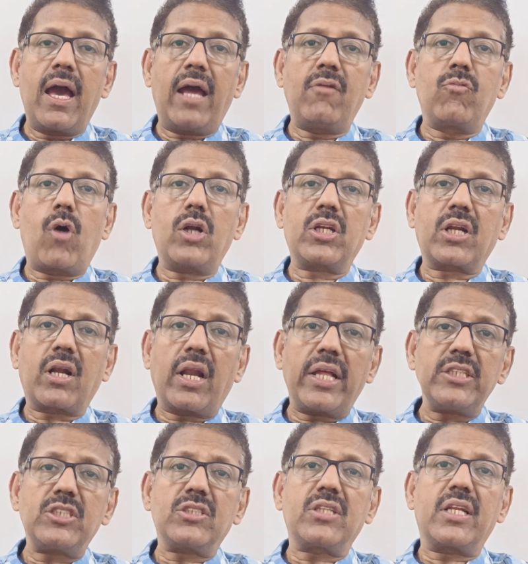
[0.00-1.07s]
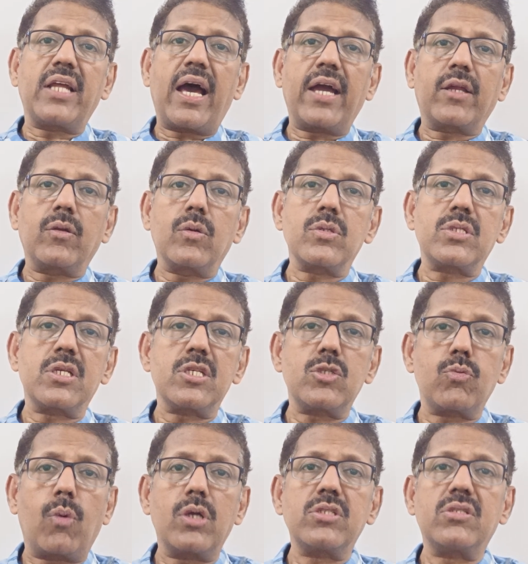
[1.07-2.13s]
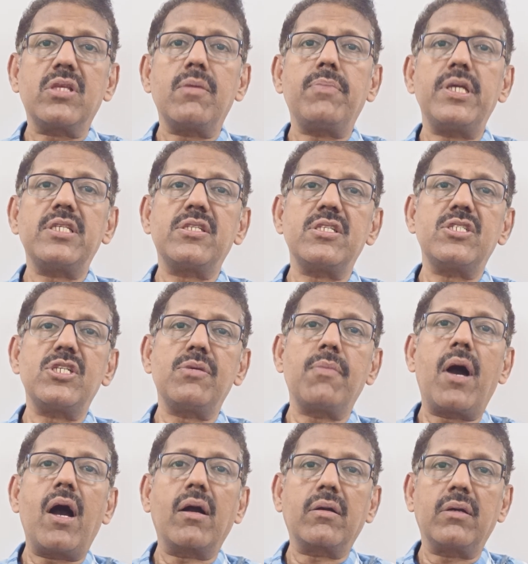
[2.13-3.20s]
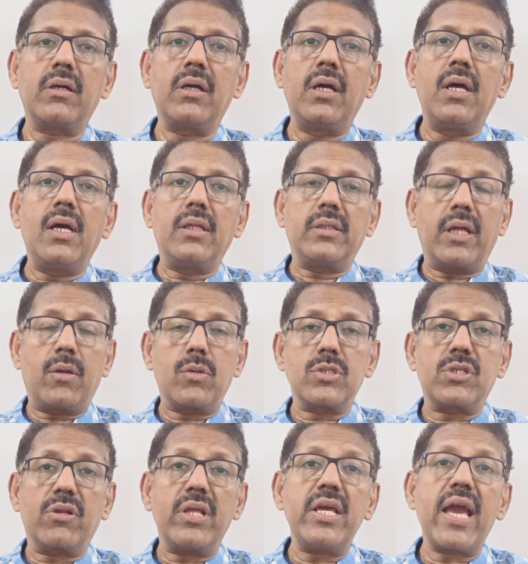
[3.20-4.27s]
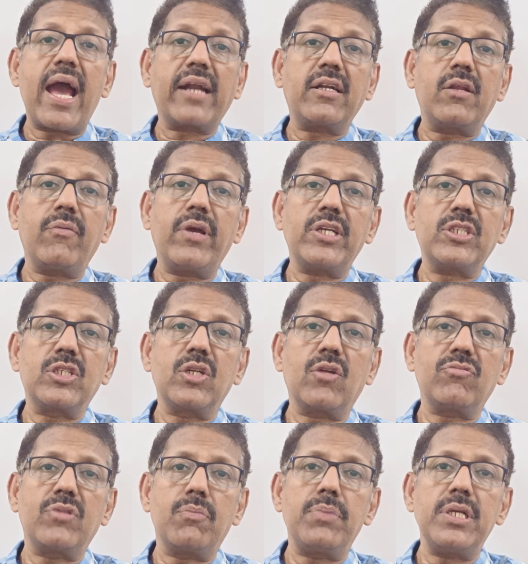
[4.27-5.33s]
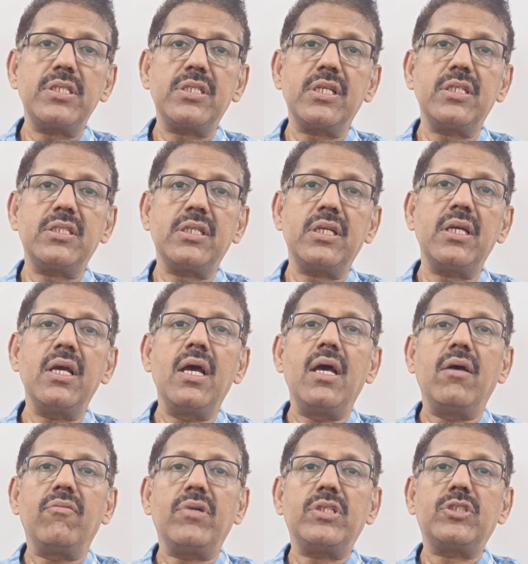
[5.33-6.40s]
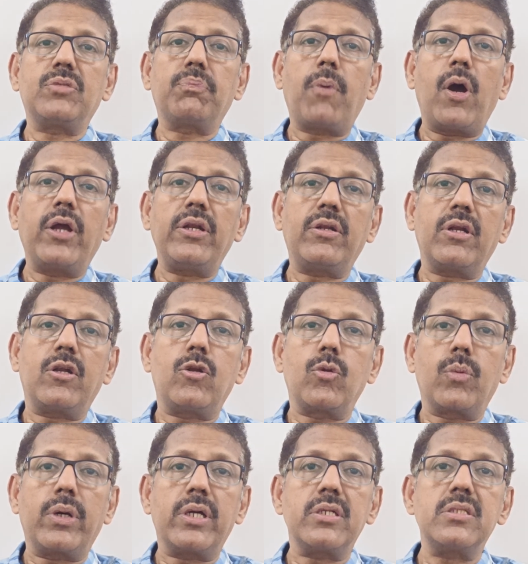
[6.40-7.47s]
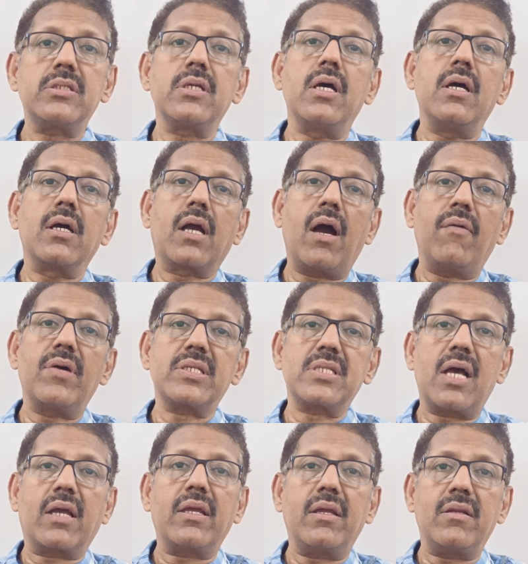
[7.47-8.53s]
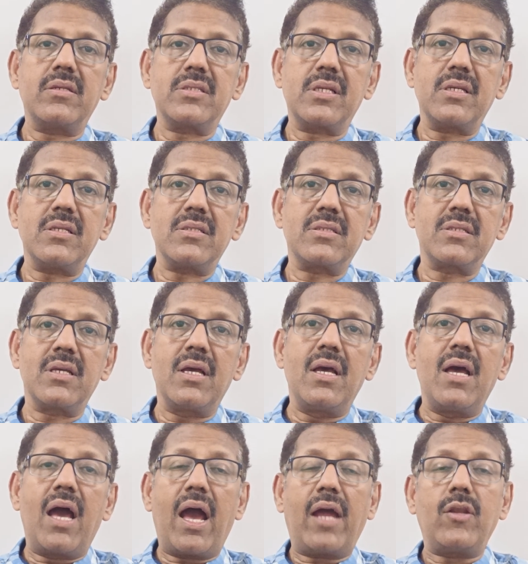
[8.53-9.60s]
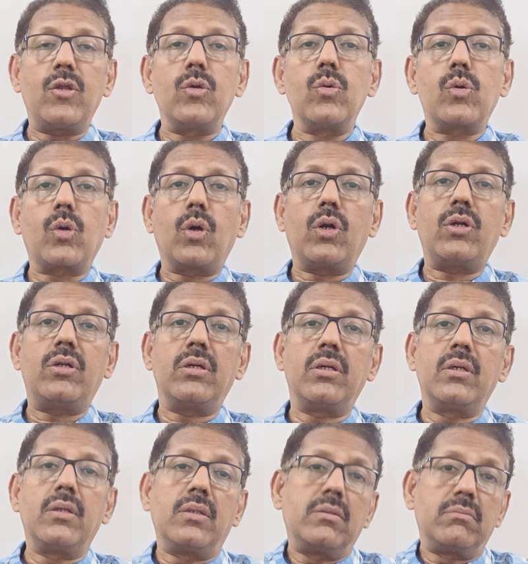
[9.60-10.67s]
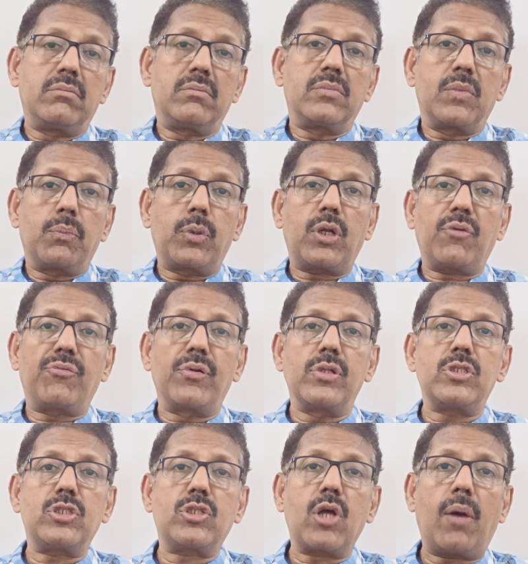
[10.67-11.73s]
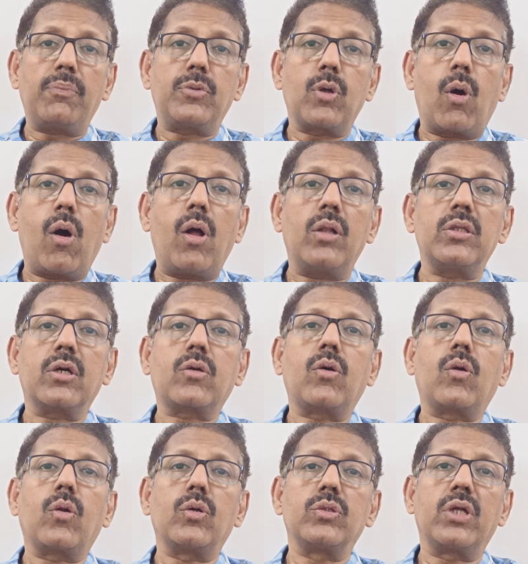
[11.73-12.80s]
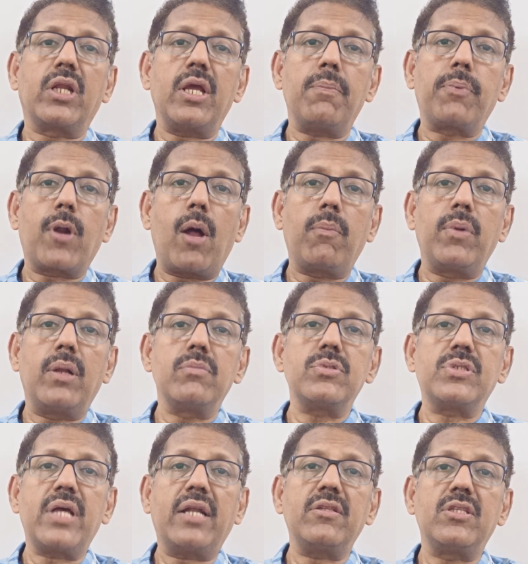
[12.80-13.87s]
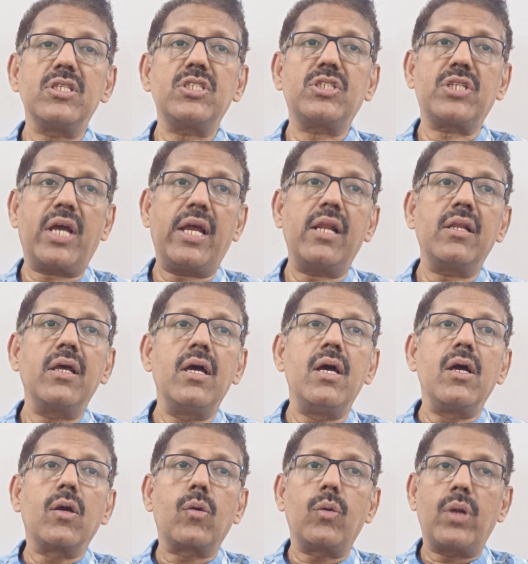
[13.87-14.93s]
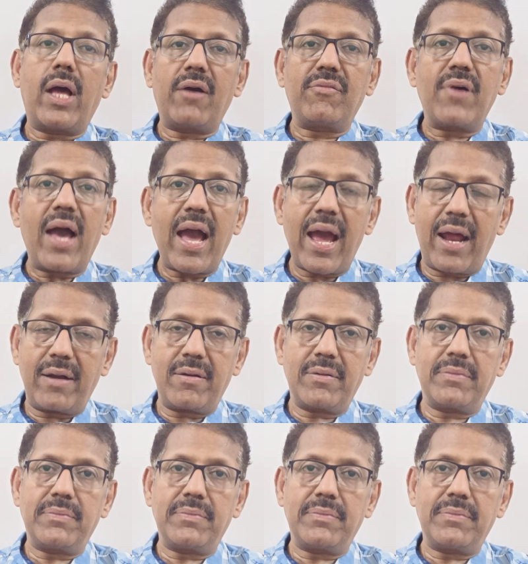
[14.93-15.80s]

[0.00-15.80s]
And what clinched the diagnosis was the BCG mark. There was reactivation of the BCG which pointed towards Kawasaki disease. And you could put a full stop to all the coronary problems that this child could have had.